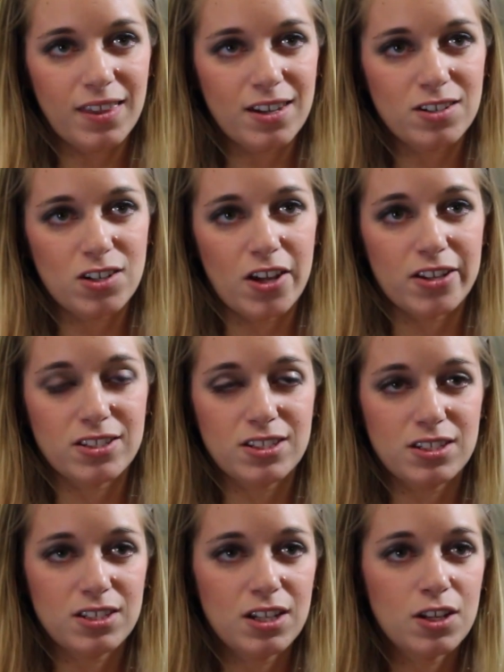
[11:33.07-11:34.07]
than
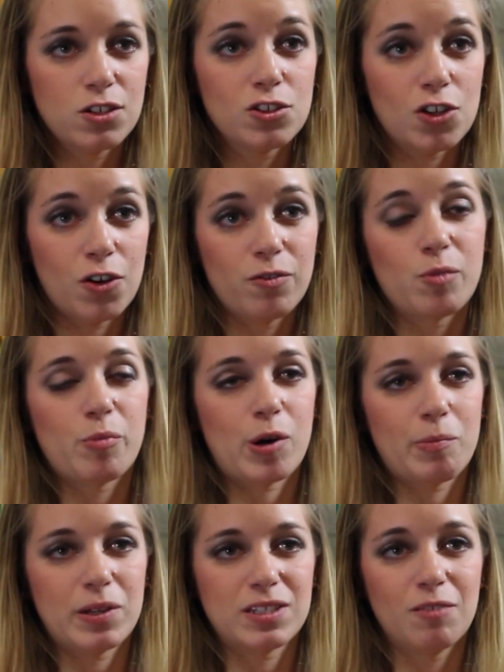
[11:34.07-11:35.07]
just serve the
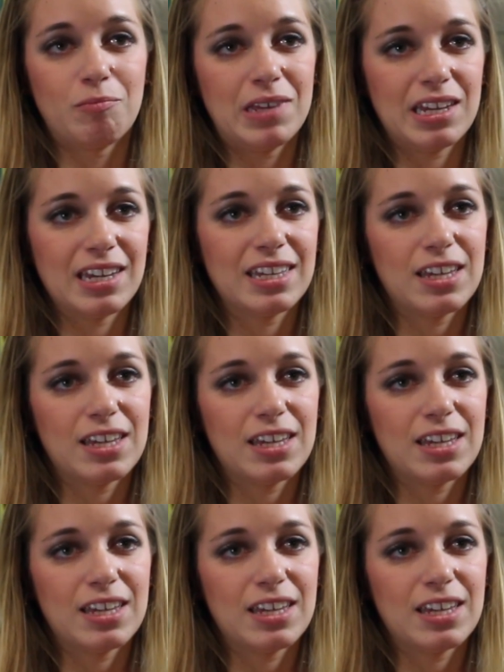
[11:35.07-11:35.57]
purpose of being